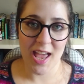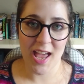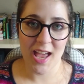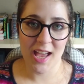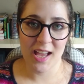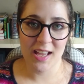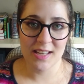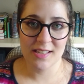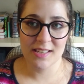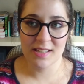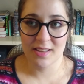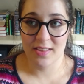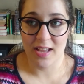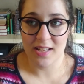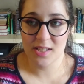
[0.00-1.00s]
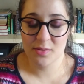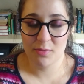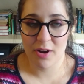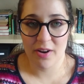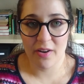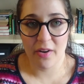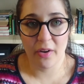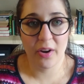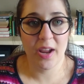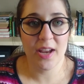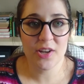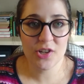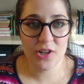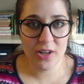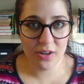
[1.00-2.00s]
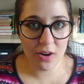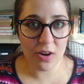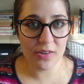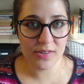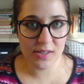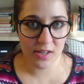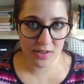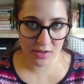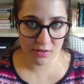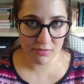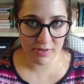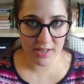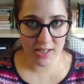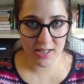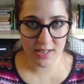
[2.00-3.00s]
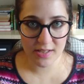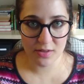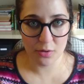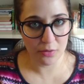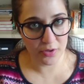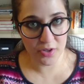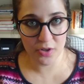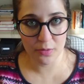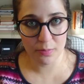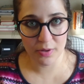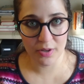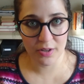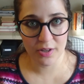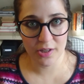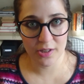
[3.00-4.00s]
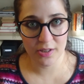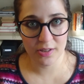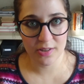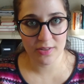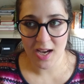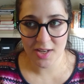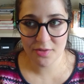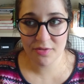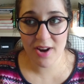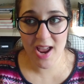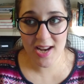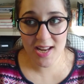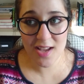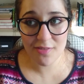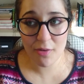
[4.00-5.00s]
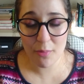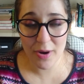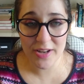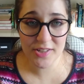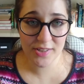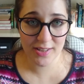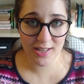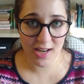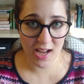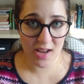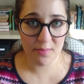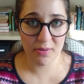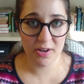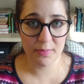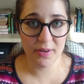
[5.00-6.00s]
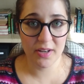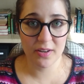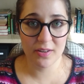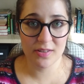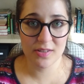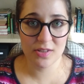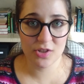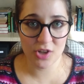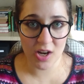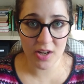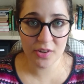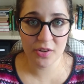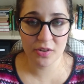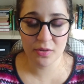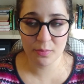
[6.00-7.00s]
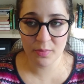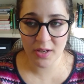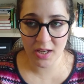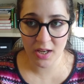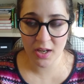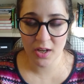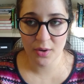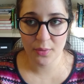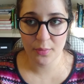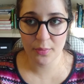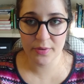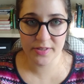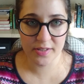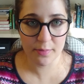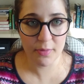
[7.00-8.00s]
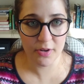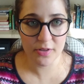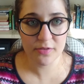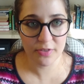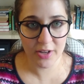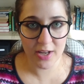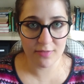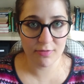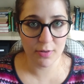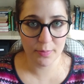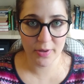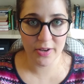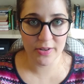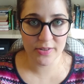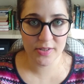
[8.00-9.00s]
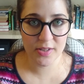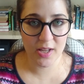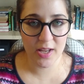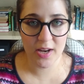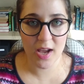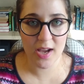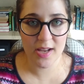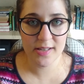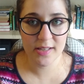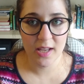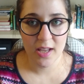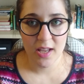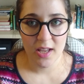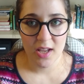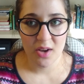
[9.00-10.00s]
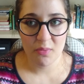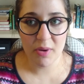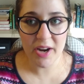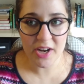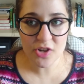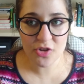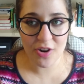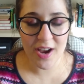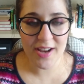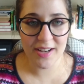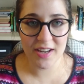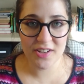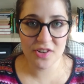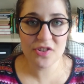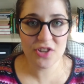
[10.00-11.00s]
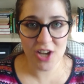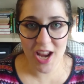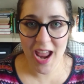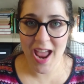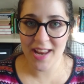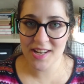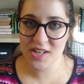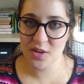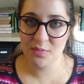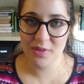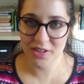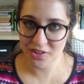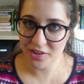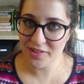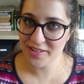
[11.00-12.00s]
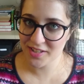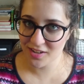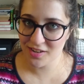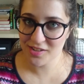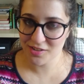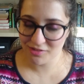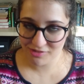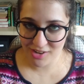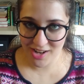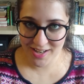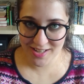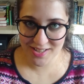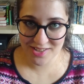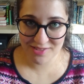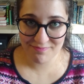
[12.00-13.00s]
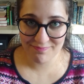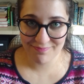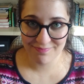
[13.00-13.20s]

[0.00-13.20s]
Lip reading: And that's where I occasionally got a new release or a new book. I rarely ever went to the library because childhood me was the most forgetful person. And when I tried, I'd usually end up with lots and lots of fines.